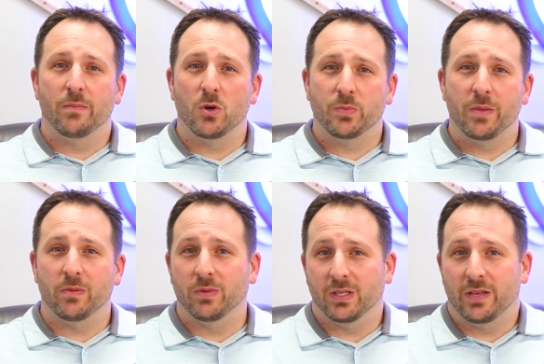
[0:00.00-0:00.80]
Most
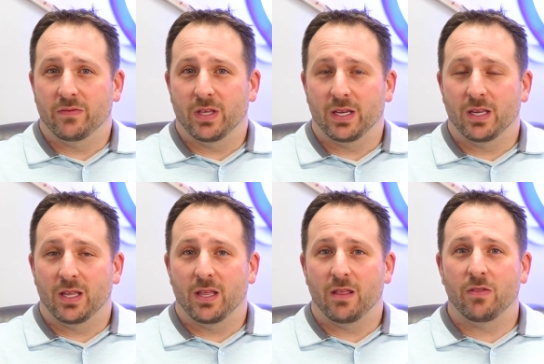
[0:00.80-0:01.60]
people believe that
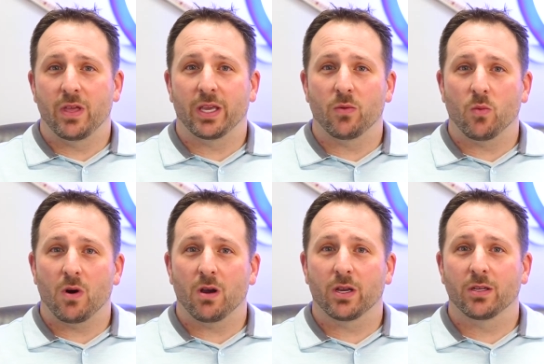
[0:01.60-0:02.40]
they can
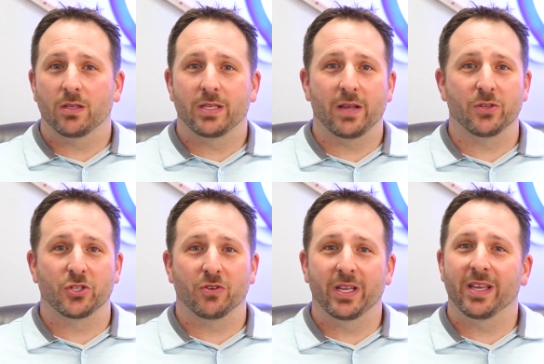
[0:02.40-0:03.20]
walk down the
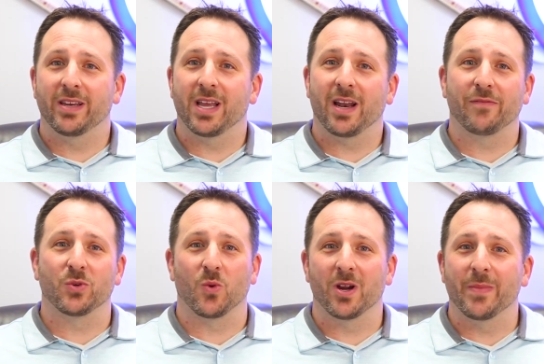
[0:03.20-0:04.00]
street and not have
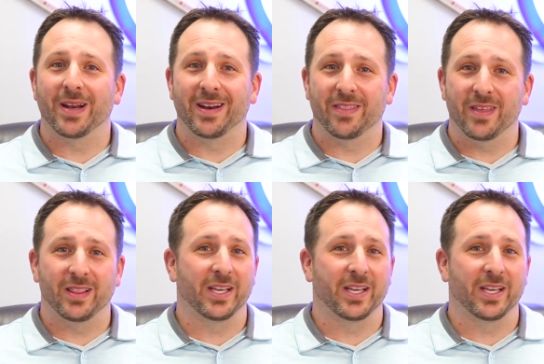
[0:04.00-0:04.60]
to worry about anything.